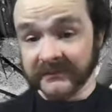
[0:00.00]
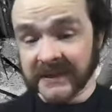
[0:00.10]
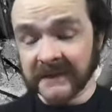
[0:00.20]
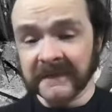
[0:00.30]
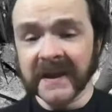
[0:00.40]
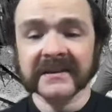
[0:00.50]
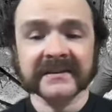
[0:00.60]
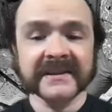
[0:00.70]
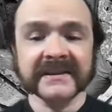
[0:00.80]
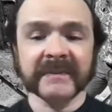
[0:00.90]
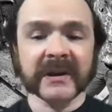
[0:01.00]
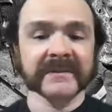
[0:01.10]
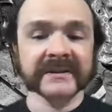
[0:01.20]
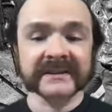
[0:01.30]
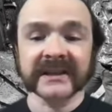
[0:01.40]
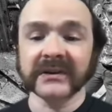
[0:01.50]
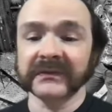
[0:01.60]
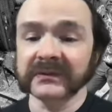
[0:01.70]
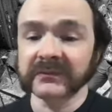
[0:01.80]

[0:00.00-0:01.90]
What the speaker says: In fact, the experiment itself